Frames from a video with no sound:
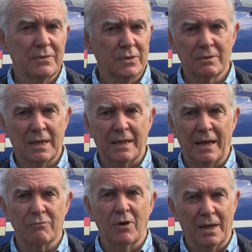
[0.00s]
you don't get
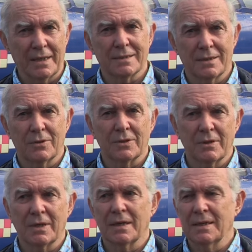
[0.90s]
that right, or you
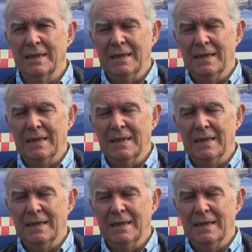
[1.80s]
don't get...